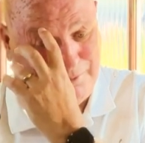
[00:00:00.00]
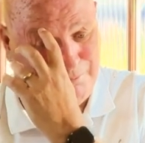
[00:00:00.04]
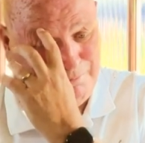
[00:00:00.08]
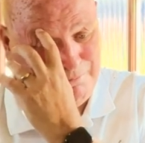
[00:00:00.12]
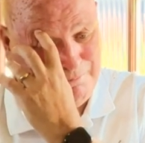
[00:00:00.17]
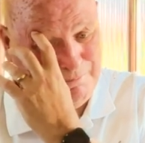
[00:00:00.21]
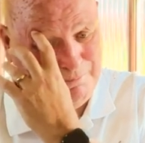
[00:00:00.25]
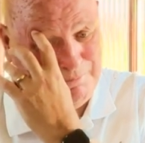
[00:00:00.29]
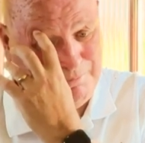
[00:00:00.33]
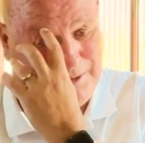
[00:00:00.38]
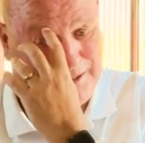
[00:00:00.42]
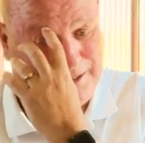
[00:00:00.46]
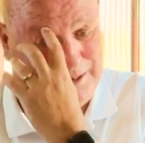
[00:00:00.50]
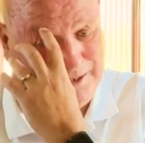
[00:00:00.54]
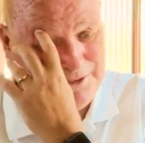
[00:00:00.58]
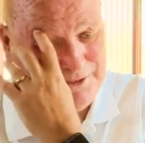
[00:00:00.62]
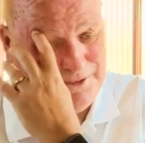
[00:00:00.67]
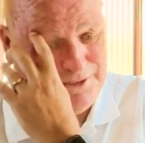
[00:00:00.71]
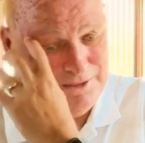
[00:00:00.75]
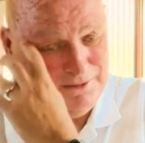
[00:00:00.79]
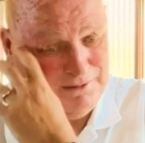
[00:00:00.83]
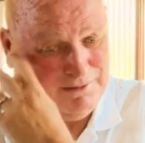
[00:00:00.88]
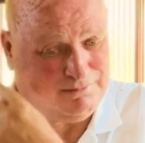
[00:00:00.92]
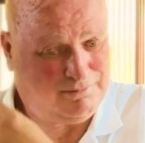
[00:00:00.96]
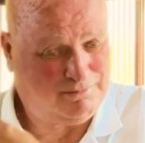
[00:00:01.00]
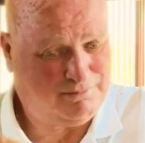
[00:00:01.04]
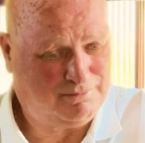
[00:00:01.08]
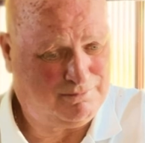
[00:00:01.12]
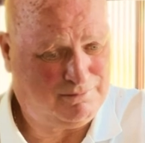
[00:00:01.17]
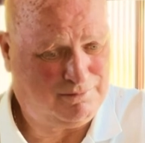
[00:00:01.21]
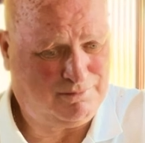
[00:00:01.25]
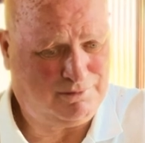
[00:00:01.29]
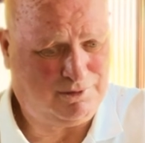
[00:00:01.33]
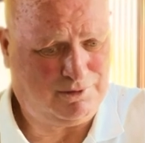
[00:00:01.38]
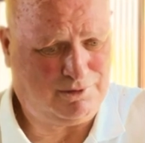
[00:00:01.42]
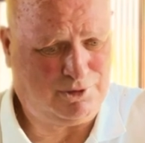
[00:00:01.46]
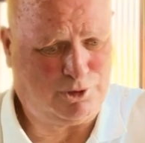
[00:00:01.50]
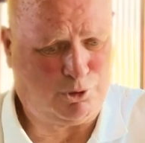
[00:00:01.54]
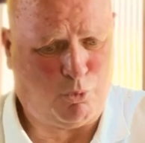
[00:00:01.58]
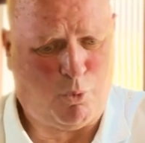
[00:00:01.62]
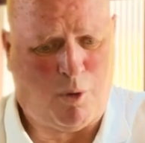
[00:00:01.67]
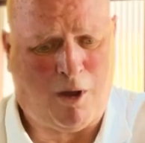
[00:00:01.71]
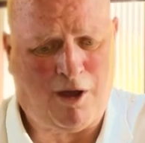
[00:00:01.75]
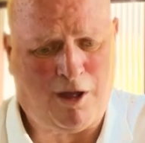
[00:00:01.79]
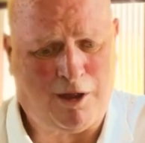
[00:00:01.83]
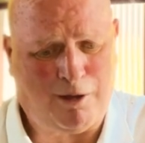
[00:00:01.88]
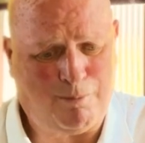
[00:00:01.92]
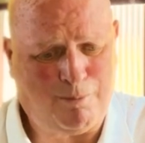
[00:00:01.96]
the biggest
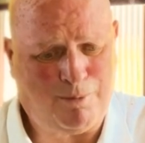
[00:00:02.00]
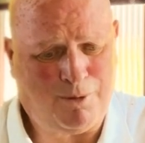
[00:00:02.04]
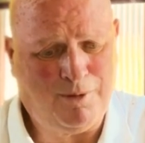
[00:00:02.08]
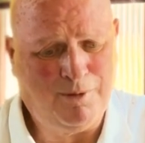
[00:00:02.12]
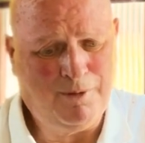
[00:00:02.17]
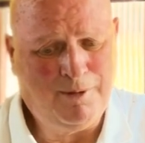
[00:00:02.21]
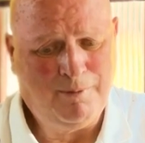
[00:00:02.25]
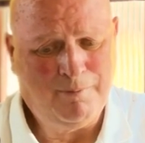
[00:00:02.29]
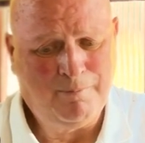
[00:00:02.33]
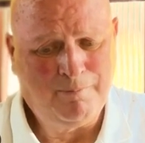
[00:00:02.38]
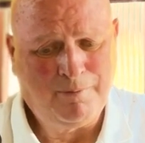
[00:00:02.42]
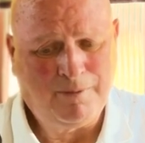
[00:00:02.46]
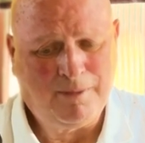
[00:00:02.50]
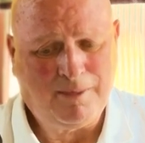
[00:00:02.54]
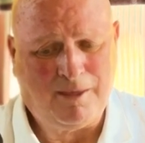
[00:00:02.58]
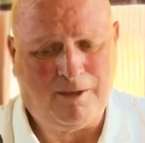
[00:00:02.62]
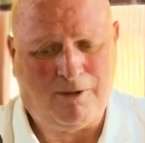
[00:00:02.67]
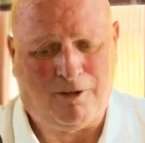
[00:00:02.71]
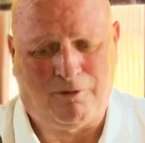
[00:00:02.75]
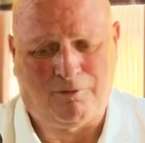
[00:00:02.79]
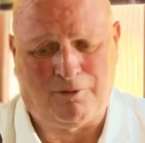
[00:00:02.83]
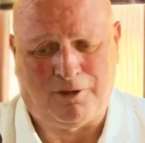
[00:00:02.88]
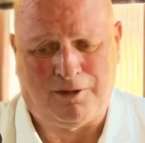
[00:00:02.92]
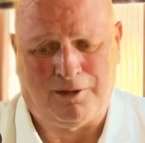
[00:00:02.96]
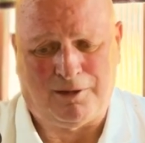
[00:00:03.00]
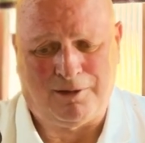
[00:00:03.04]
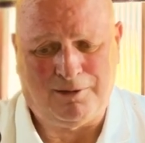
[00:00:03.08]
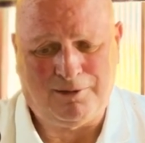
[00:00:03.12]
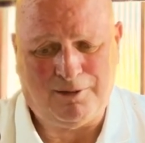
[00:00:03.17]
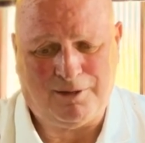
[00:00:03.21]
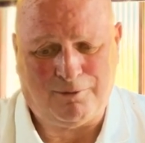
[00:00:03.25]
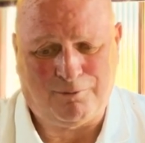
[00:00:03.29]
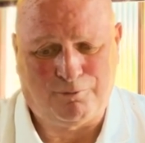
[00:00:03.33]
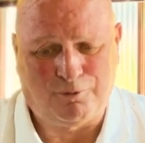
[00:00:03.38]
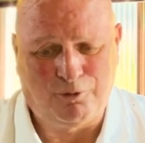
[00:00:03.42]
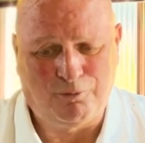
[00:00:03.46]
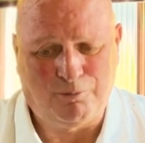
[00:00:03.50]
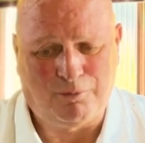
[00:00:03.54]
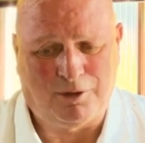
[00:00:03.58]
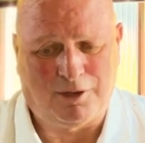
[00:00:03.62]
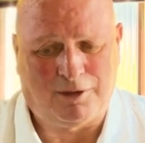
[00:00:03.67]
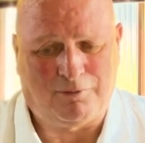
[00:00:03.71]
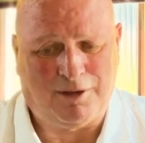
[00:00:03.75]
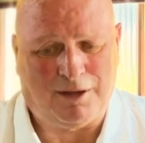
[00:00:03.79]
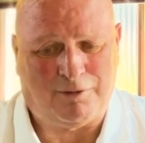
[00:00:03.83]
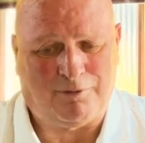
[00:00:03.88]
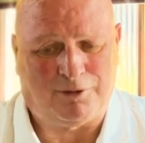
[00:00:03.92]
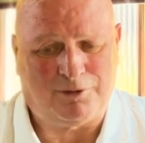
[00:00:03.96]
swipe of a, a football
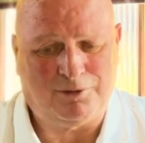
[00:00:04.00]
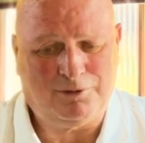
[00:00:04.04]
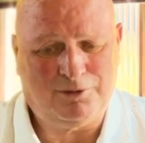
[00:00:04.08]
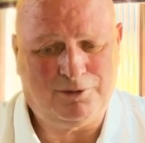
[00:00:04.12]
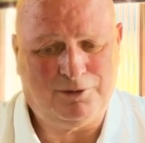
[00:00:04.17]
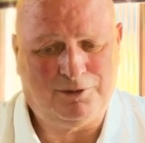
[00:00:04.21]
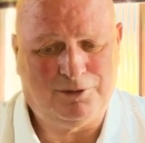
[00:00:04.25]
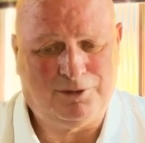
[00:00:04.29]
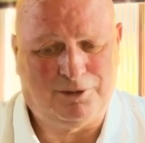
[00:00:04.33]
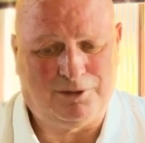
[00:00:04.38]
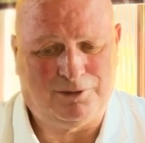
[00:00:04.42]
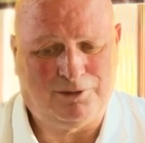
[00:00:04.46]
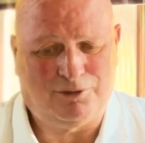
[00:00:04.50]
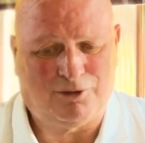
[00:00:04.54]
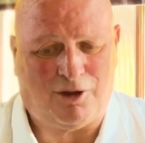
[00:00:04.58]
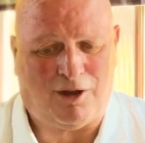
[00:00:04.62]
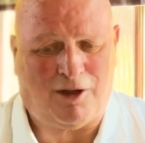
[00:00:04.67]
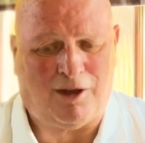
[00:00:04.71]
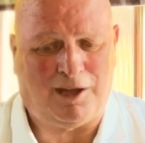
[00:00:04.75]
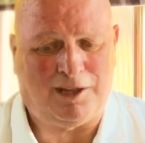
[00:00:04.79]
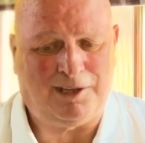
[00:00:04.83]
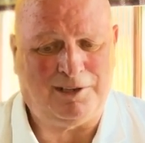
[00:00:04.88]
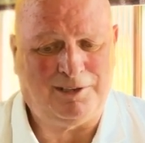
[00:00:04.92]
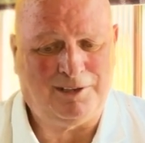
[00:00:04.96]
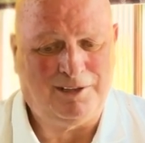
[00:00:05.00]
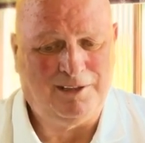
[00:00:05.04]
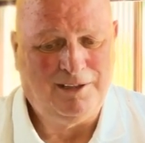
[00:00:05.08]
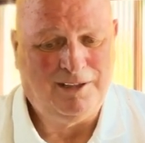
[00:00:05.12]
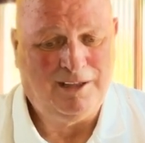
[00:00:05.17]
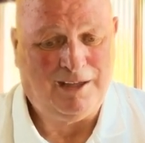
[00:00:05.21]
I've ever tried.